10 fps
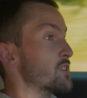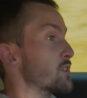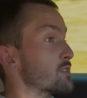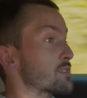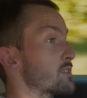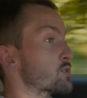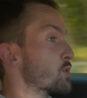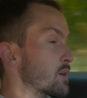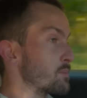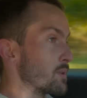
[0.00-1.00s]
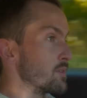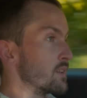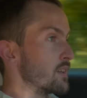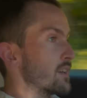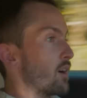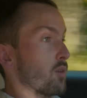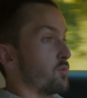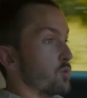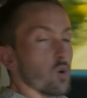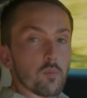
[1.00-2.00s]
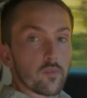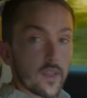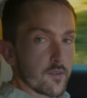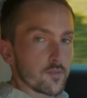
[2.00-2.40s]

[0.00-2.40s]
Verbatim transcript: just as enjoyable on normal